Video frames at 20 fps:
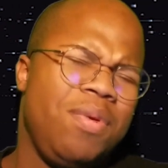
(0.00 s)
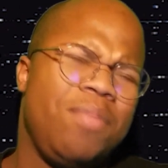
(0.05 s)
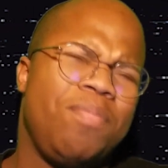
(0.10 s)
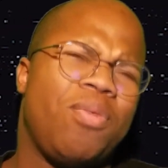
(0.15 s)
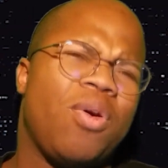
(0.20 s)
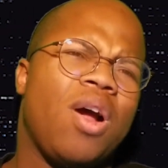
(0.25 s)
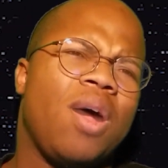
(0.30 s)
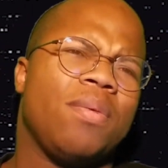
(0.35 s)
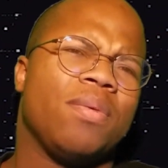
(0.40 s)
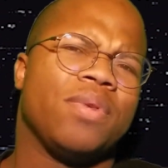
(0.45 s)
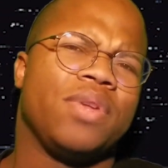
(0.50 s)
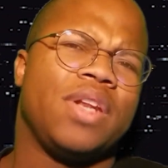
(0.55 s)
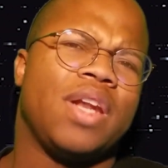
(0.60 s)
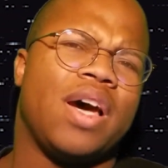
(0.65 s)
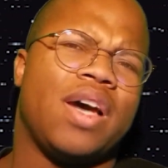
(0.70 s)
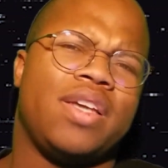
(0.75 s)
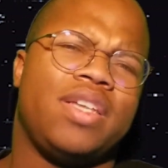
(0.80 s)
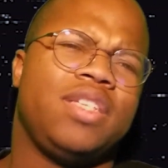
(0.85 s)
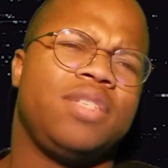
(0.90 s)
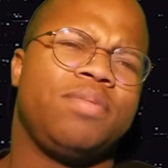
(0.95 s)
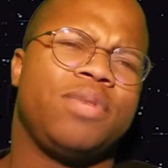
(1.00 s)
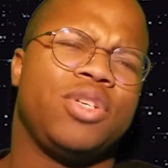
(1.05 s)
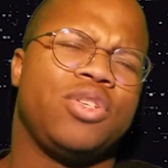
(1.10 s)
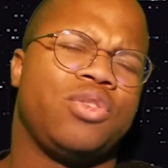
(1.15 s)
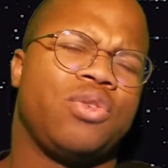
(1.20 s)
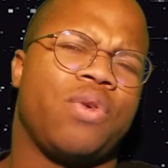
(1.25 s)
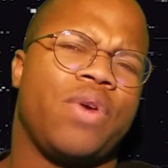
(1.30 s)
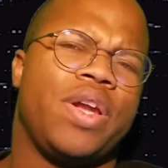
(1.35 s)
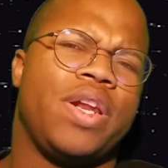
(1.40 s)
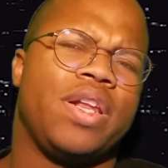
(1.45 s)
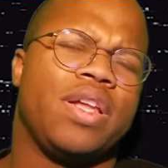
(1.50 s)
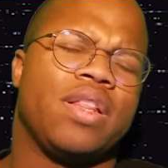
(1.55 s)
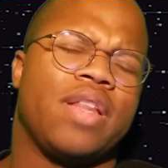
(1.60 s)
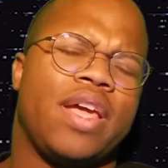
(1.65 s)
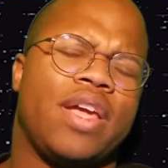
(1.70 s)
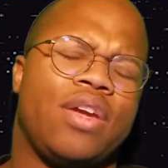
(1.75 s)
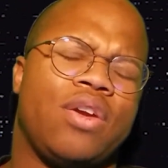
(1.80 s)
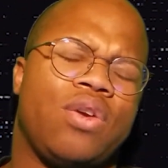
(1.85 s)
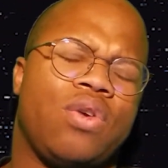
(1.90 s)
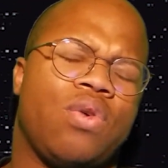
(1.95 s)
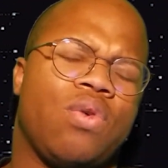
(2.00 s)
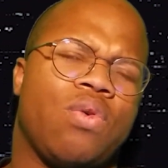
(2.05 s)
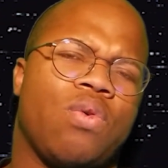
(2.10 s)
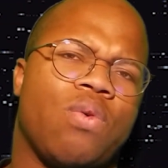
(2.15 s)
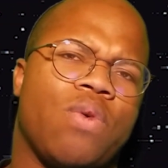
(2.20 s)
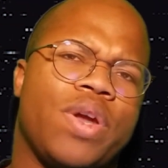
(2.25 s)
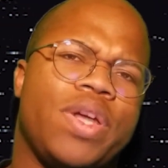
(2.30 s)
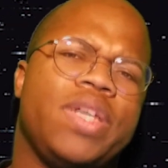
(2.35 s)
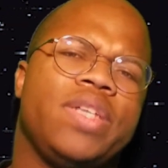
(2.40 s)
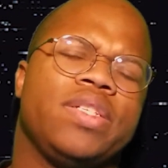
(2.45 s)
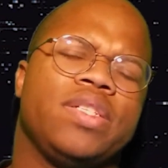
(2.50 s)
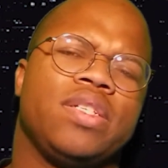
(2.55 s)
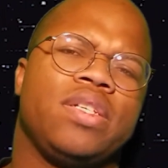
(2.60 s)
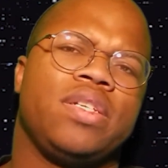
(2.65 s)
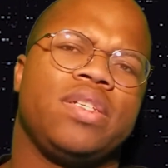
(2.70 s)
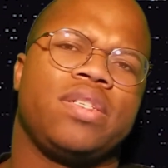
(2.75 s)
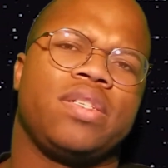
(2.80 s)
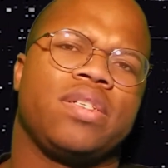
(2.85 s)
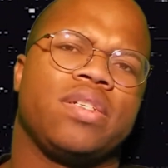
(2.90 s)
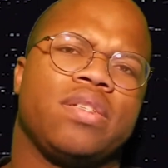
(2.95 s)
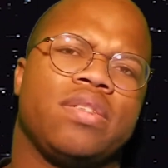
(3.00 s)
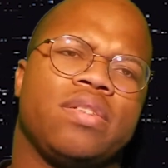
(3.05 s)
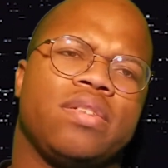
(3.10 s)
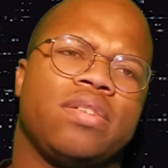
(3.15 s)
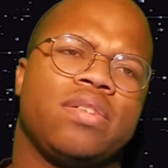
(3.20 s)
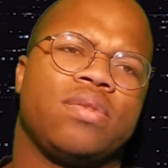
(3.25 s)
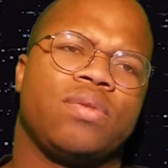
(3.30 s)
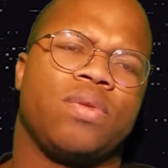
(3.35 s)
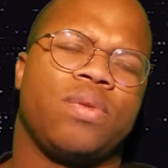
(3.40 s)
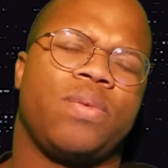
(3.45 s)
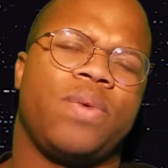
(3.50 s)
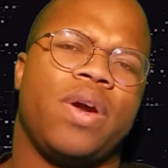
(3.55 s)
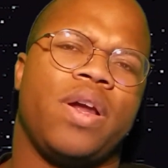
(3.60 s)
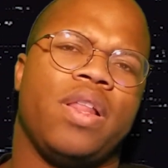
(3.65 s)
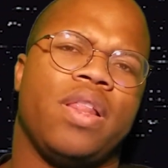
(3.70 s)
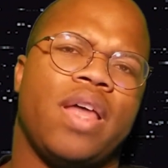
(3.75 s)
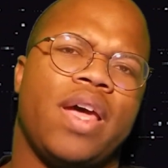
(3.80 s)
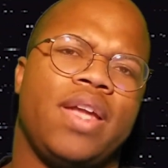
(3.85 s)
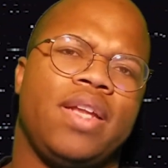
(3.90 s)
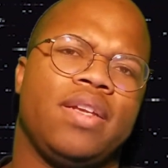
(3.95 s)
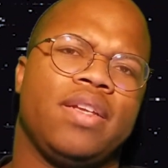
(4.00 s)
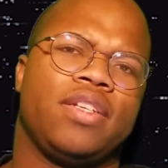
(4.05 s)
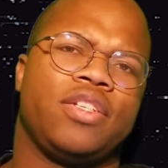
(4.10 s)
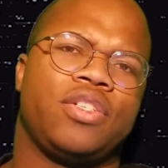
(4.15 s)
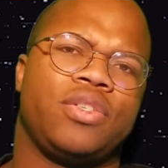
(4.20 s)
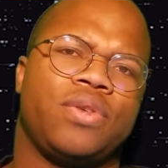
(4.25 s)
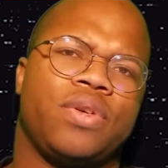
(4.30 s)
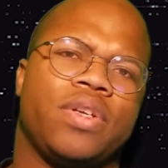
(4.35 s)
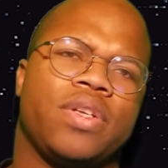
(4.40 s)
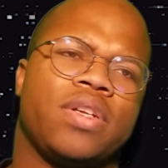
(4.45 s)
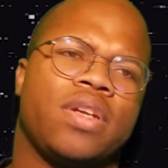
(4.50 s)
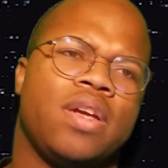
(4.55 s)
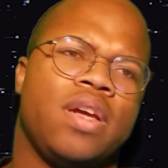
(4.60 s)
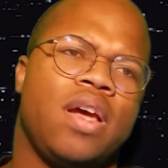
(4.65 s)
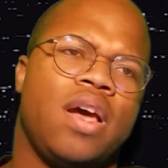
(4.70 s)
Probably not. He's been training like crazy since the red light district.